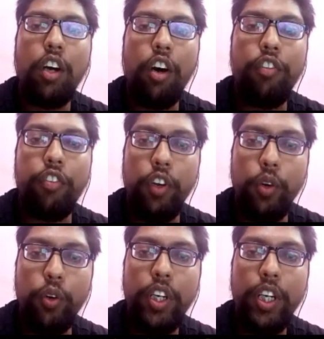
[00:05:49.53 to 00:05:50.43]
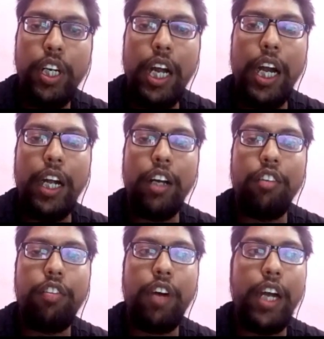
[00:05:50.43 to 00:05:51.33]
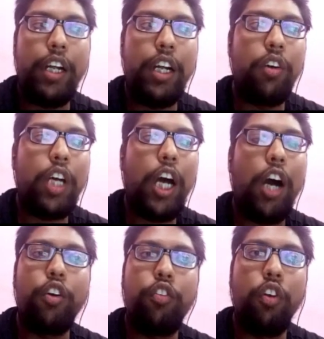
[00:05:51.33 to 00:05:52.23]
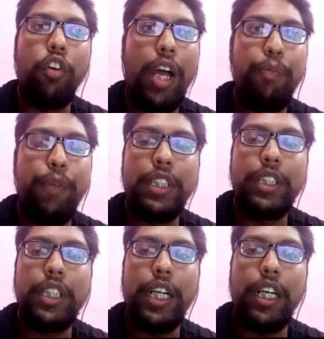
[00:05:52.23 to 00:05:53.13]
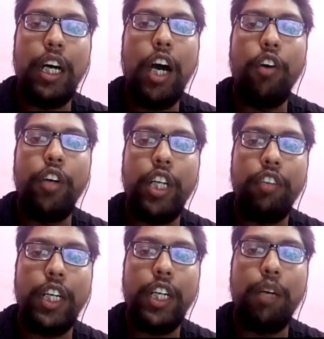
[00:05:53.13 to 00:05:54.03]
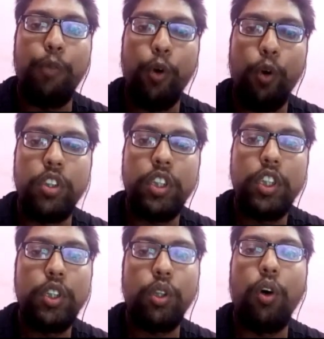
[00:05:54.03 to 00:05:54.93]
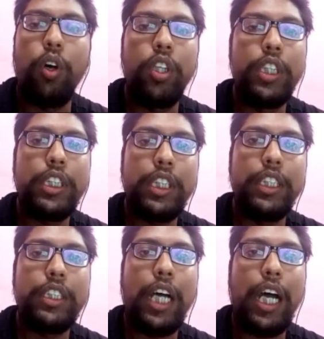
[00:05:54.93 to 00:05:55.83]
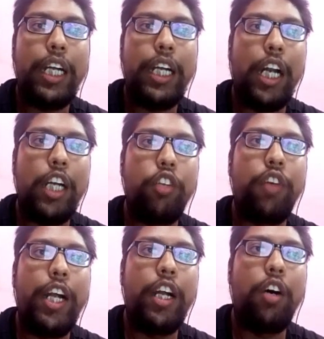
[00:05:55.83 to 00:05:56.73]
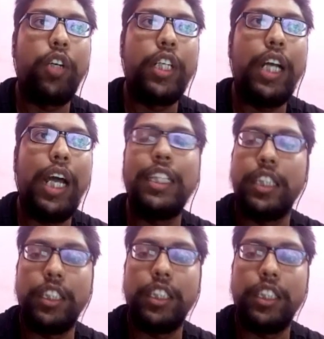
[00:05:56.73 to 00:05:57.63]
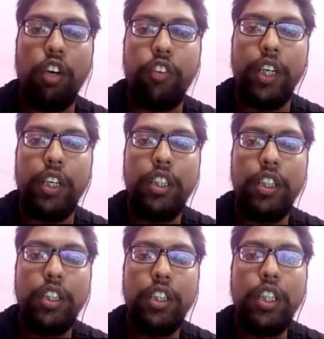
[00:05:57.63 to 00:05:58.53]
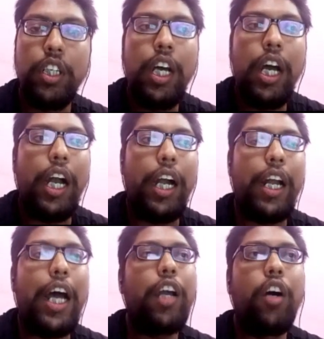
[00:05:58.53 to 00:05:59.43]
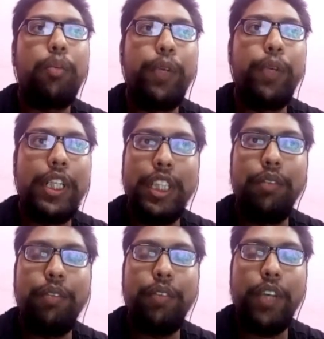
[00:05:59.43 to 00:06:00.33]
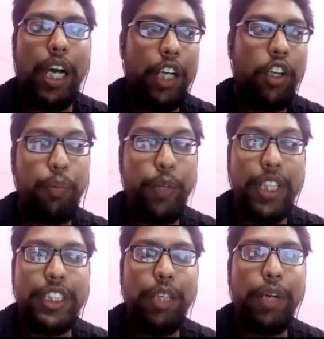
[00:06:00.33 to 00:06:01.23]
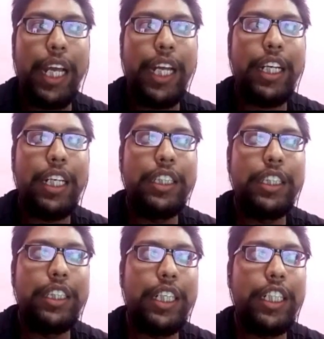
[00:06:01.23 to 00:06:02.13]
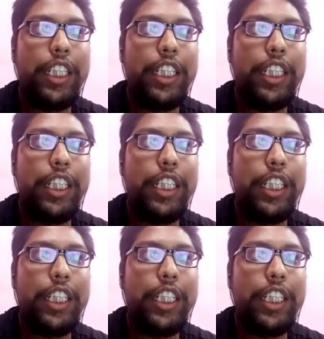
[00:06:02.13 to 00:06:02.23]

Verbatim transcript: of fluid and find out how to flow happens and how it affects the molds. So all these things I try to find out in ANSYS software. And I got PhD in mechanical engineering,